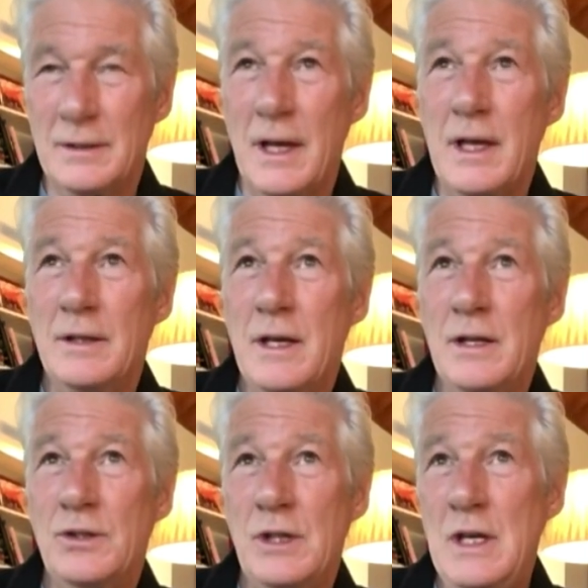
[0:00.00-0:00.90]
And they
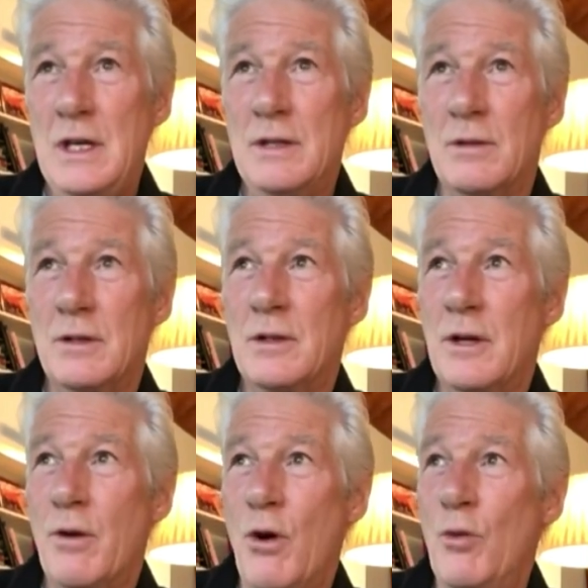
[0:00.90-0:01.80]
see that
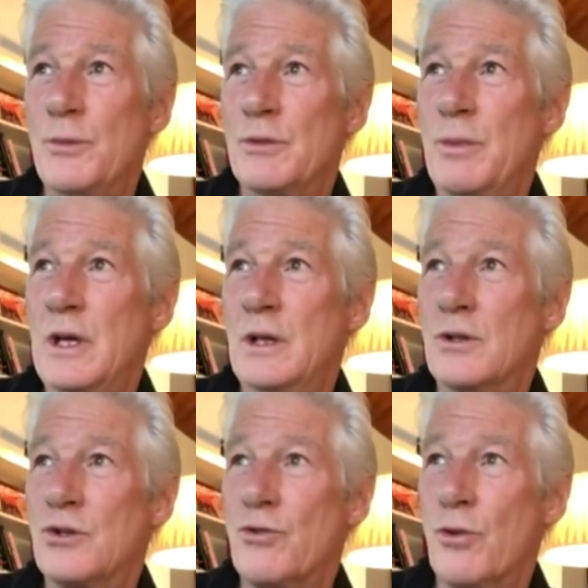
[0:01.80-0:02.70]
their home is being
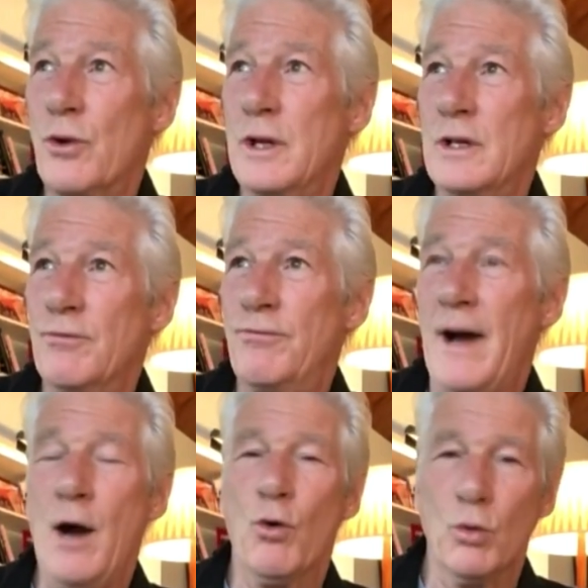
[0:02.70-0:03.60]
destroyed and
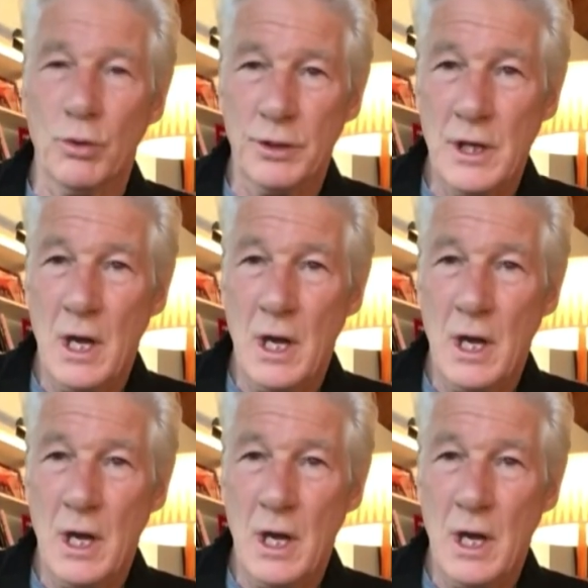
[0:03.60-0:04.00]
fouled.